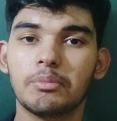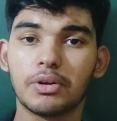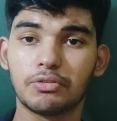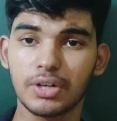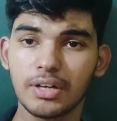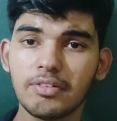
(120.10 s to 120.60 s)

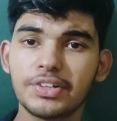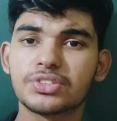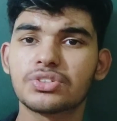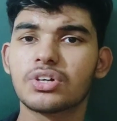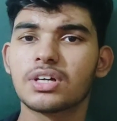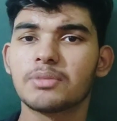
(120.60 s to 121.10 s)
But for now,
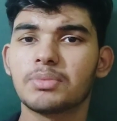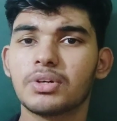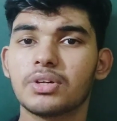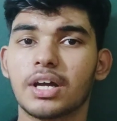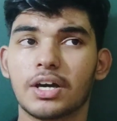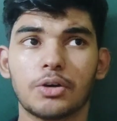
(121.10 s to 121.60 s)
let's talk
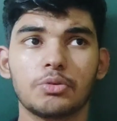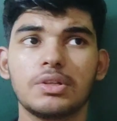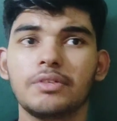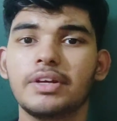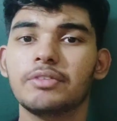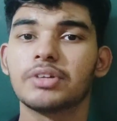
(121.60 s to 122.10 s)
about how
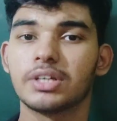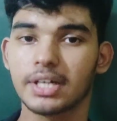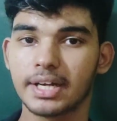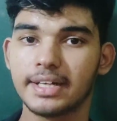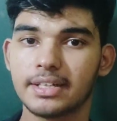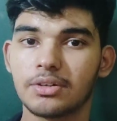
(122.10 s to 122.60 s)
do we even
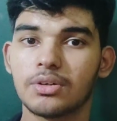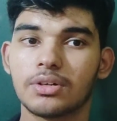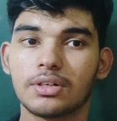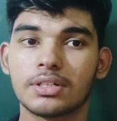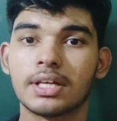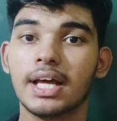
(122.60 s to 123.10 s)
write
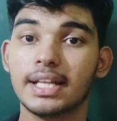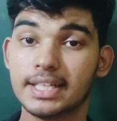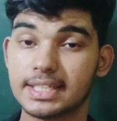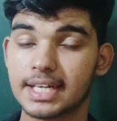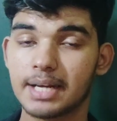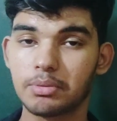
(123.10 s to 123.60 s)
or
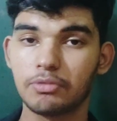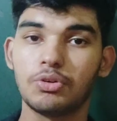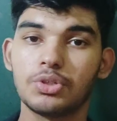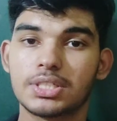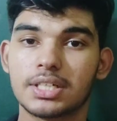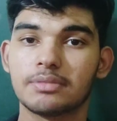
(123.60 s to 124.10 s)
describe a
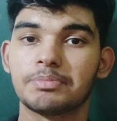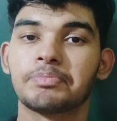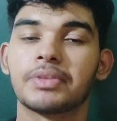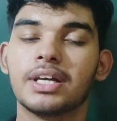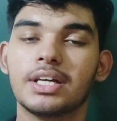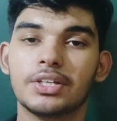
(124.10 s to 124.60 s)
flowchart.
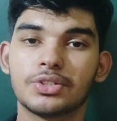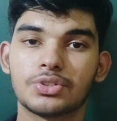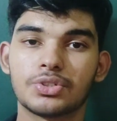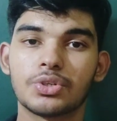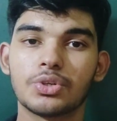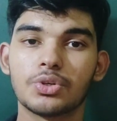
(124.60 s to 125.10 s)

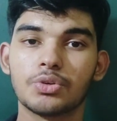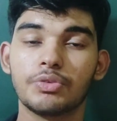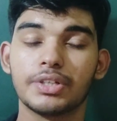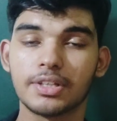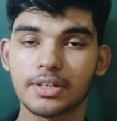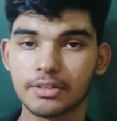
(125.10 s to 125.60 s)
So
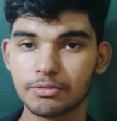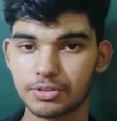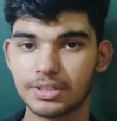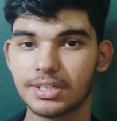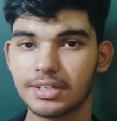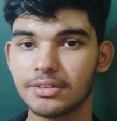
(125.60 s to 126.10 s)
without any
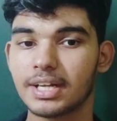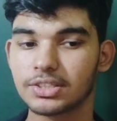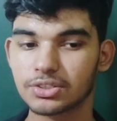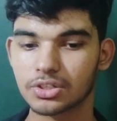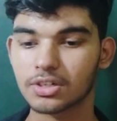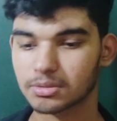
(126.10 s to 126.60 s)
further ado,
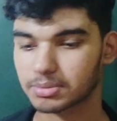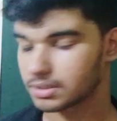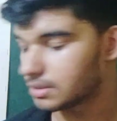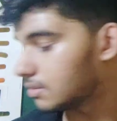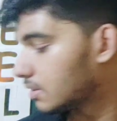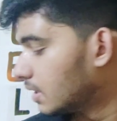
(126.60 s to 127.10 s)
let's talk about
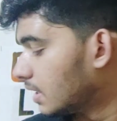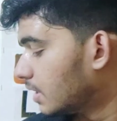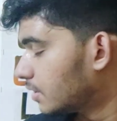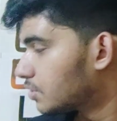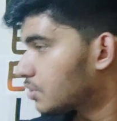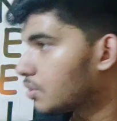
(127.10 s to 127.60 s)
it.
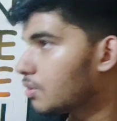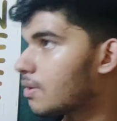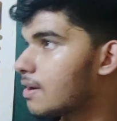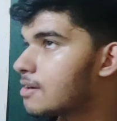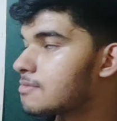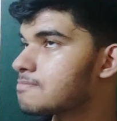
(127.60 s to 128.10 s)
So
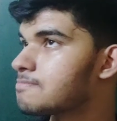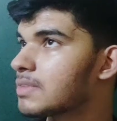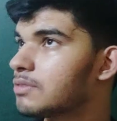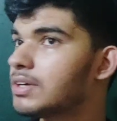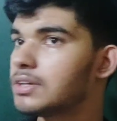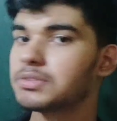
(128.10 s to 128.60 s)

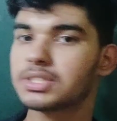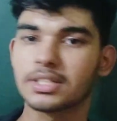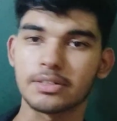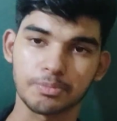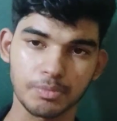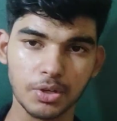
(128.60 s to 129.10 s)
where do we start?